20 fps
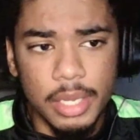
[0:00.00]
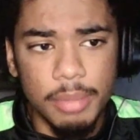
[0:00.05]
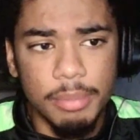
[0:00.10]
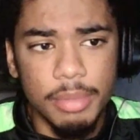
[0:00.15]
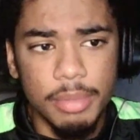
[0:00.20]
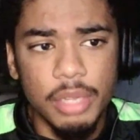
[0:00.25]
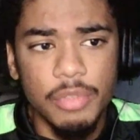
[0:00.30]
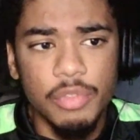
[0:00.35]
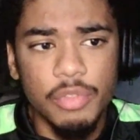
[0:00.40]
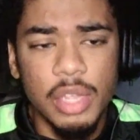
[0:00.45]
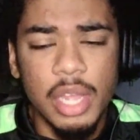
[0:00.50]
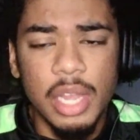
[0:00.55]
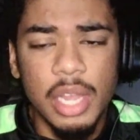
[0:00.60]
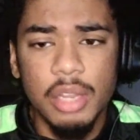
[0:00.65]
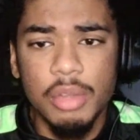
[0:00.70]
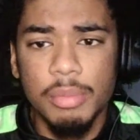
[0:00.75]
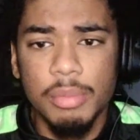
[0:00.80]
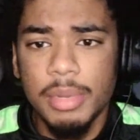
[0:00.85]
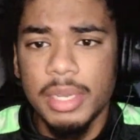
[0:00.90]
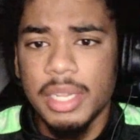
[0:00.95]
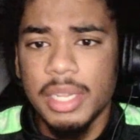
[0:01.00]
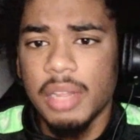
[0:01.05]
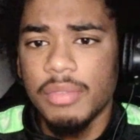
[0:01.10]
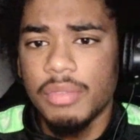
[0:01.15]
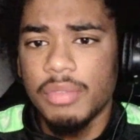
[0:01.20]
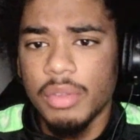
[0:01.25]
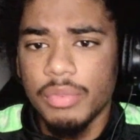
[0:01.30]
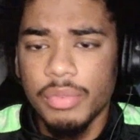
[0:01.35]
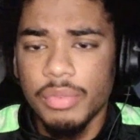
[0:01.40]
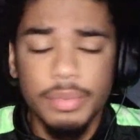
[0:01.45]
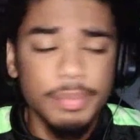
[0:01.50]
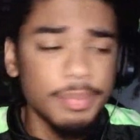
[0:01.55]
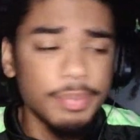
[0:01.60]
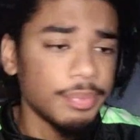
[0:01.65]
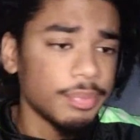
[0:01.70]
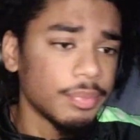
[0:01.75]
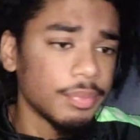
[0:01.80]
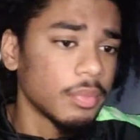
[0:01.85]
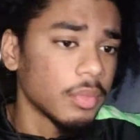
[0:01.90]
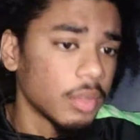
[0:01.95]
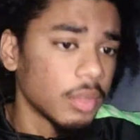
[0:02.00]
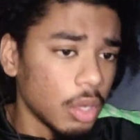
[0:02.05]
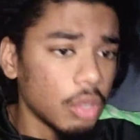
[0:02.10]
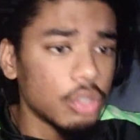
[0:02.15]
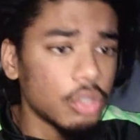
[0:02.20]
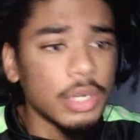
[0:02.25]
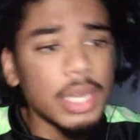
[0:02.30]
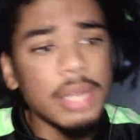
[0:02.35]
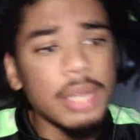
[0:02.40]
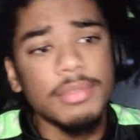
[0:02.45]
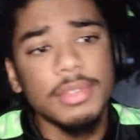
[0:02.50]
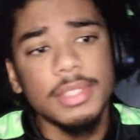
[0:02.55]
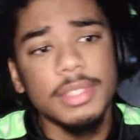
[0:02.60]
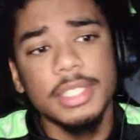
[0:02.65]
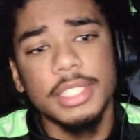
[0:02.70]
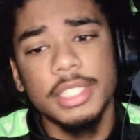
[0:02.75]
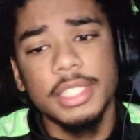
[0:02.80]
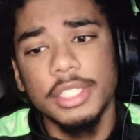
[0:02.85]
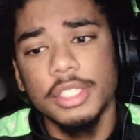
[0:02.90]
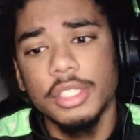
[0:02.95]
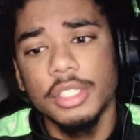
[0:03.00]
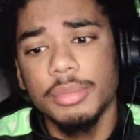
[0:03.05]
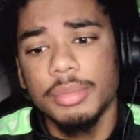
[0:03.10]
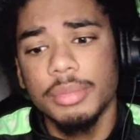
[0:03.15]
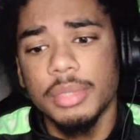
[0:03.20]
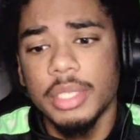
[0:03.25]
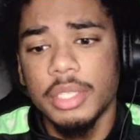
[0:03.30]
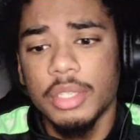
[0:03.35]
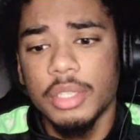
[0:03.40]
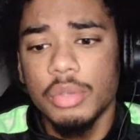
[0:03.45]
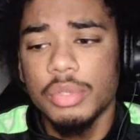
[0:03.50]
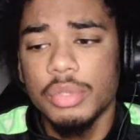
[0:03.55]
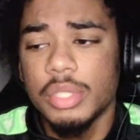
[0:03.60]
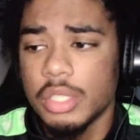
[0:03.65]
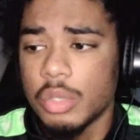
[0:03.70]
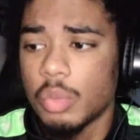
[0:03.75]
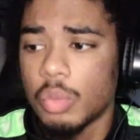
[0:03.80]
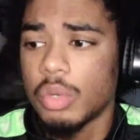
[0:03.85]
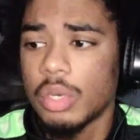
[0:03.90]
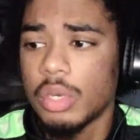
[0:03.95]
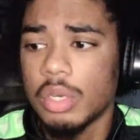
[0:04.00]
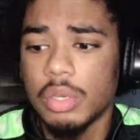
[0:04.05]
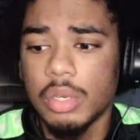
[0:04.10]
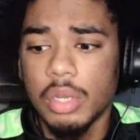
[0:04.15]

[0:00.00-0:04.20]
But if you got a little money left over, go traveling and shit. You know what I'm saying? Go see the world.